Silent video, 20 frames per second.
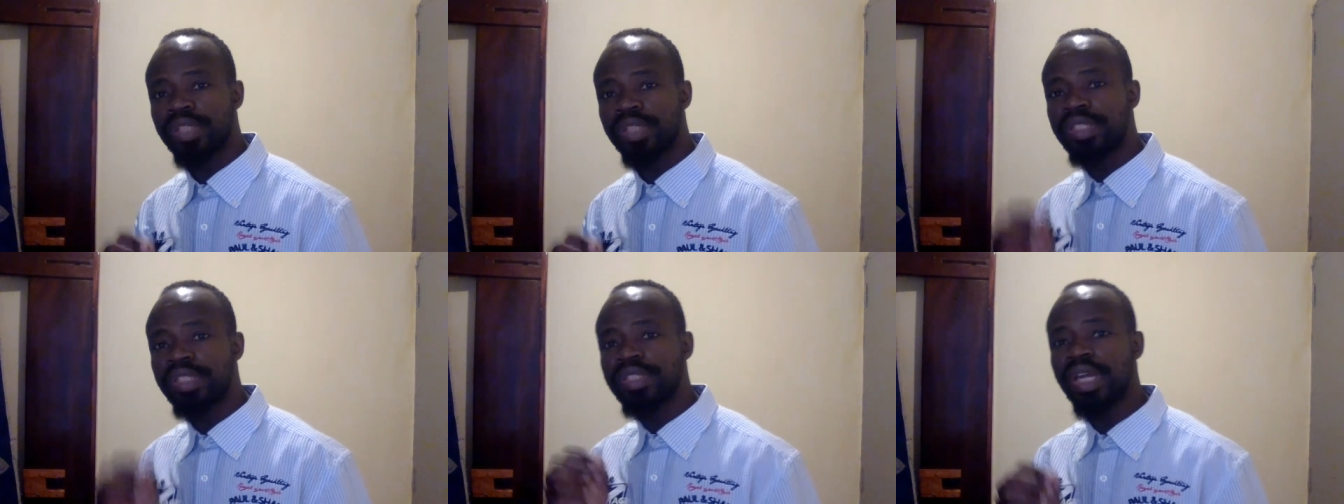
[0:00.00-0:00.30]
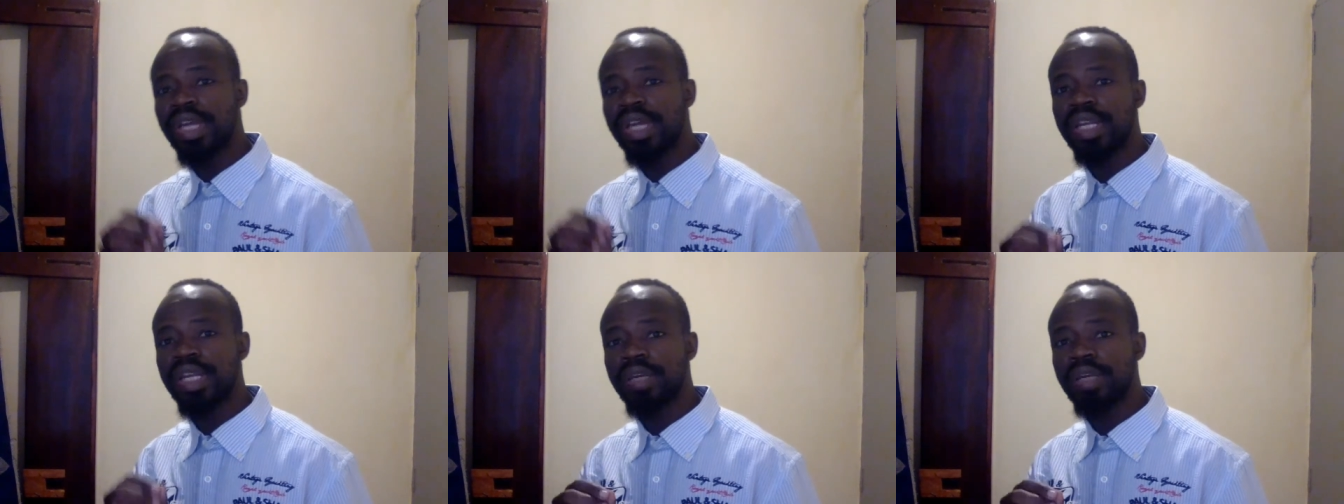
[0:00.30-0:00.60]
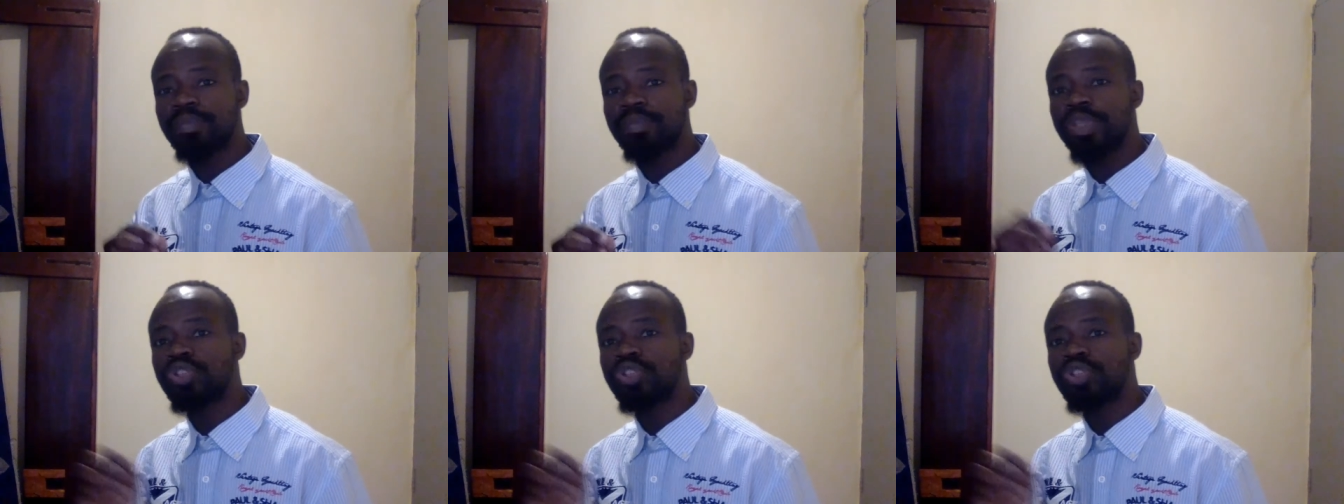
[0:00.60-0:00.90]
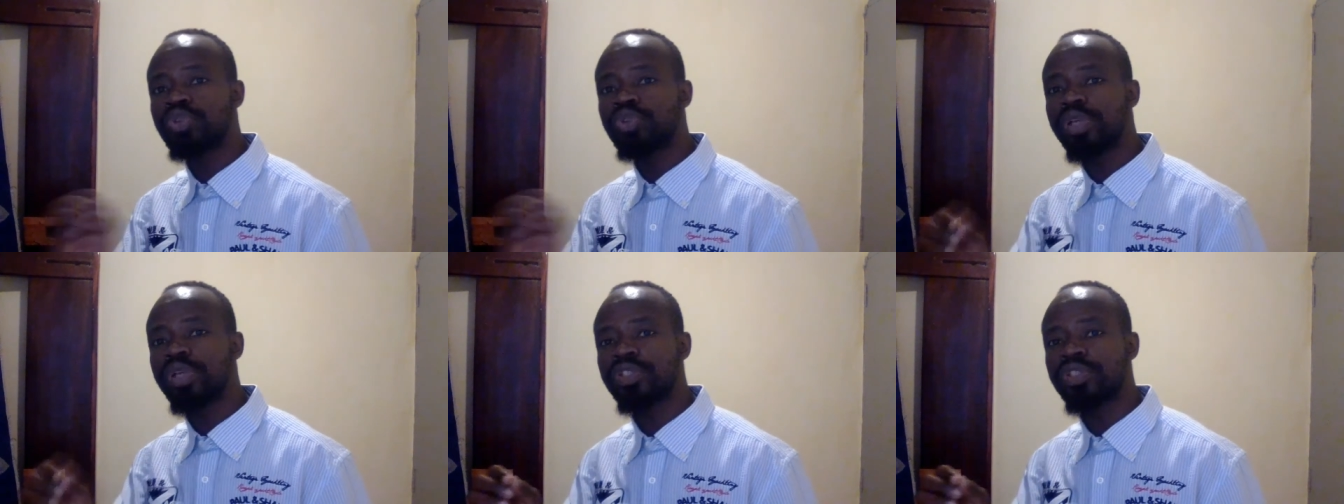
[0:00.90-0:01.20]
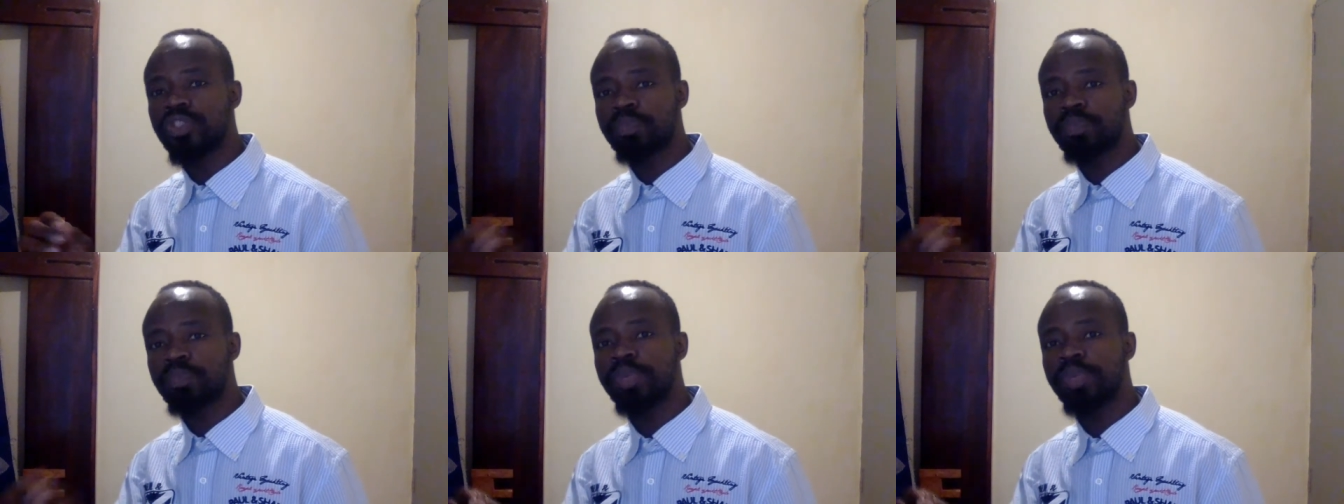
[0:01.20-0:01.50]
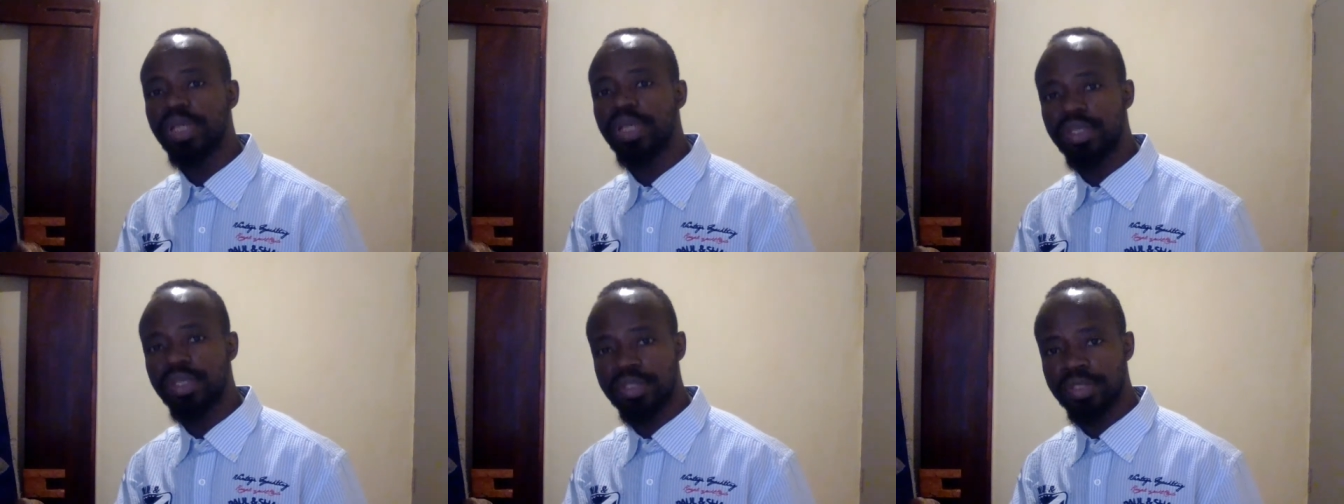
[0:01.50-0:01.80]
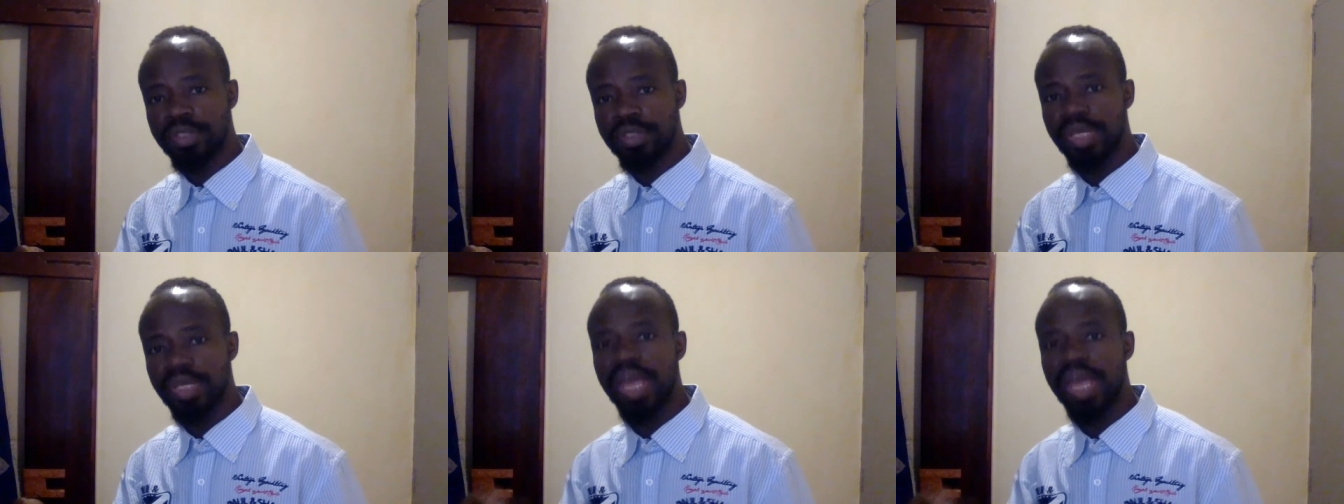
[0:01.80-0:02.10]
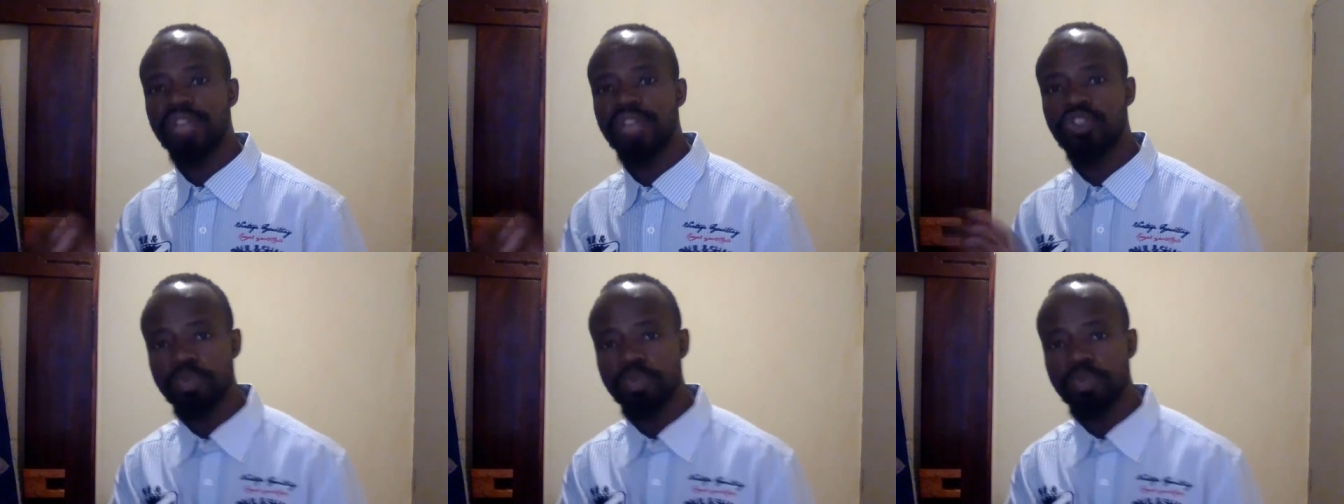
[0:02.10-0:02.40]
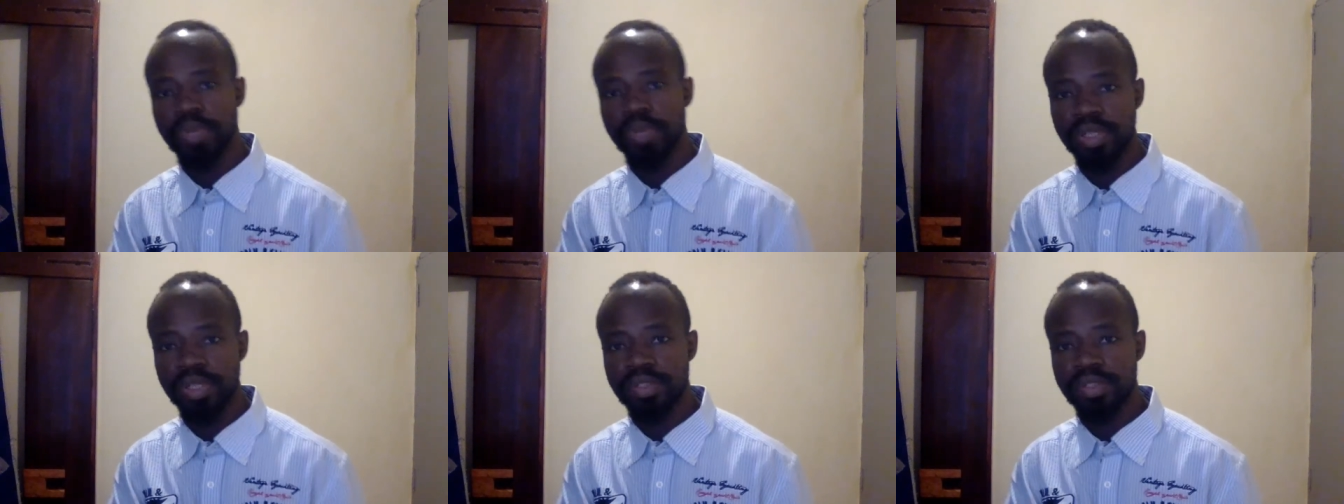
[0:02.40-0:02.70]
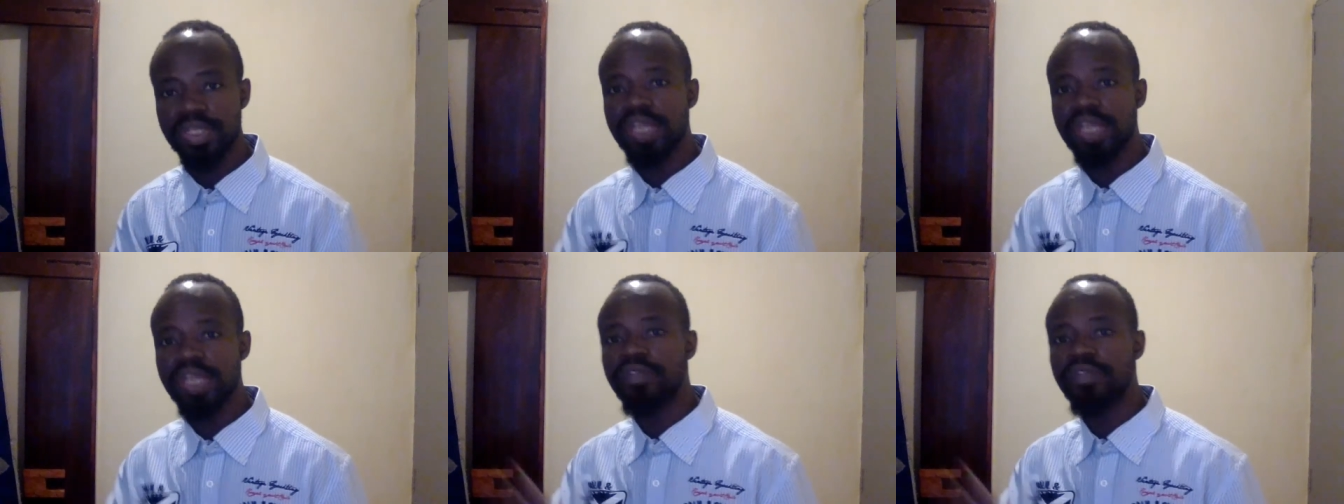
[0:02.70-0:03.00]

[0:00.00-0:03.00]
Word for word: Discerning between spirits and spirits,